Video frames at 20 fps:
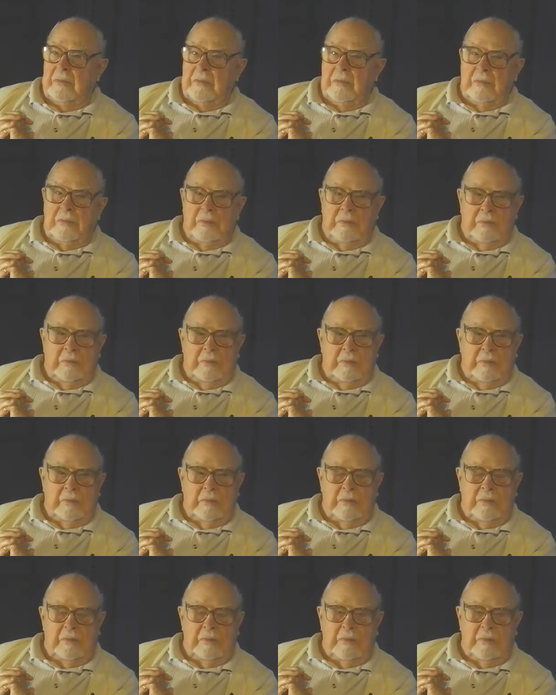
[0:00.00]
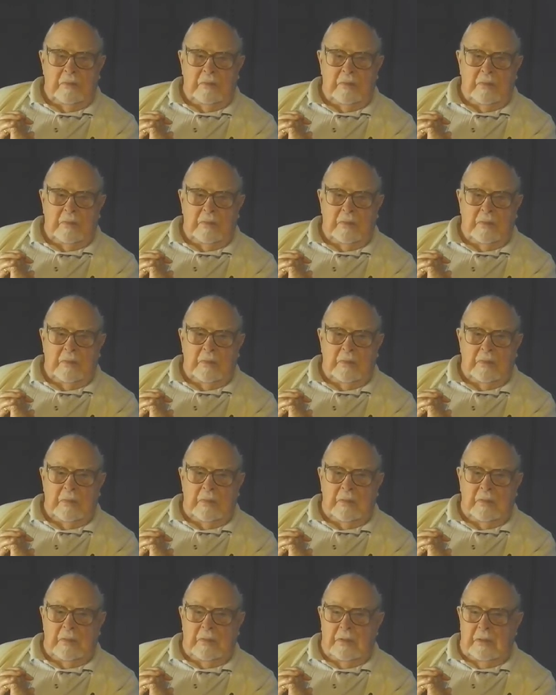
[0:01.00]

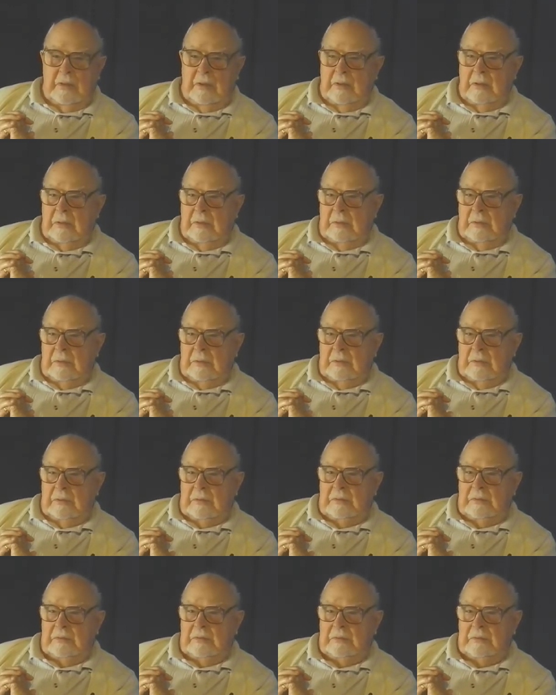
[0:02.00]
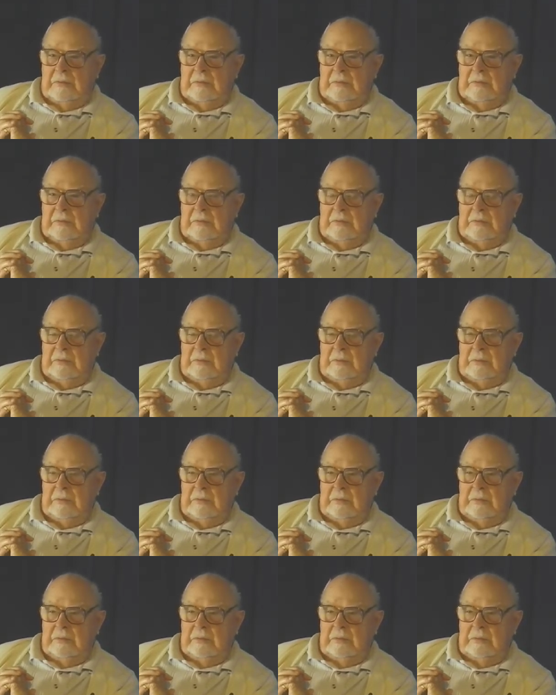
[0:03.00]

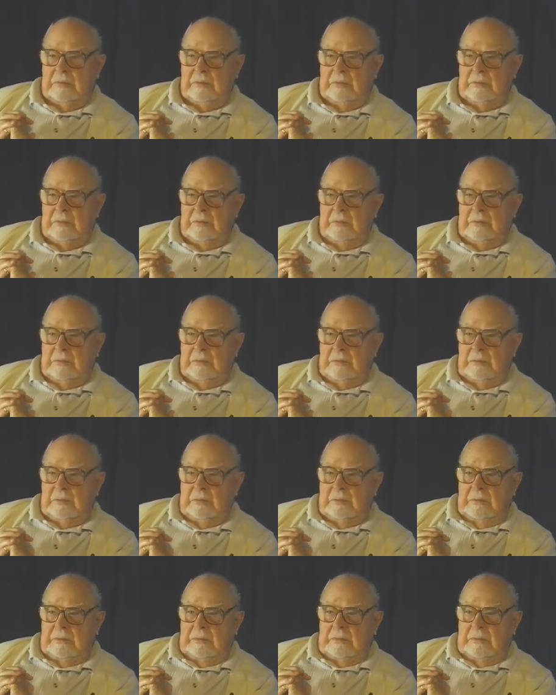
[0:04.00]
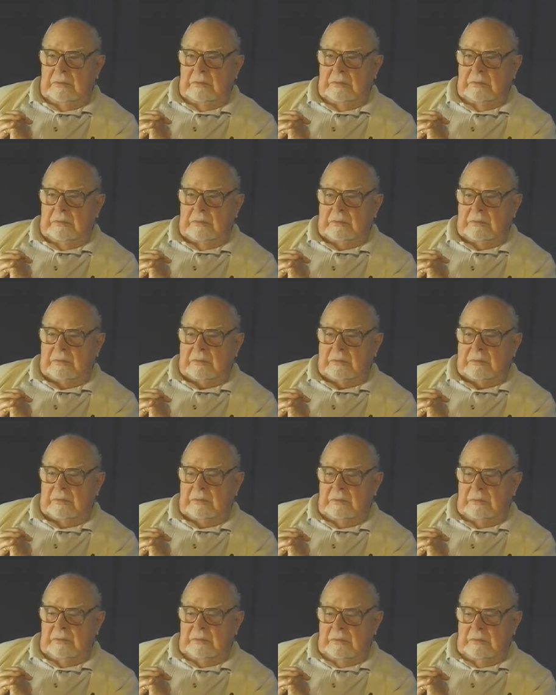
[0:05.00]

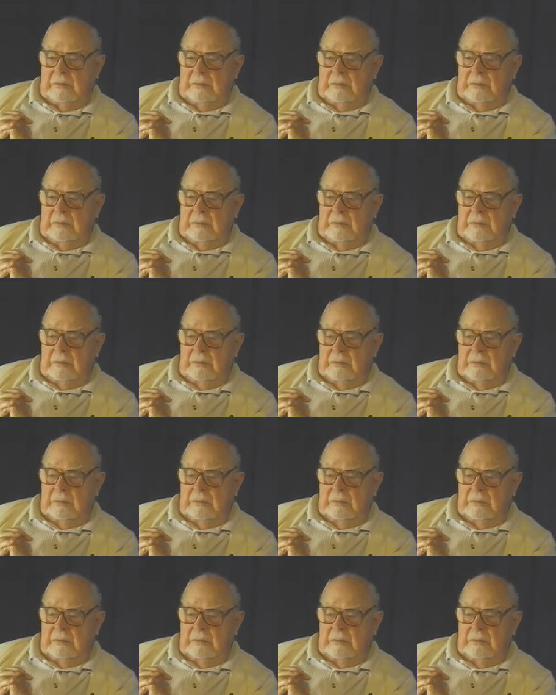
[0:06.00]
Nobody speaks.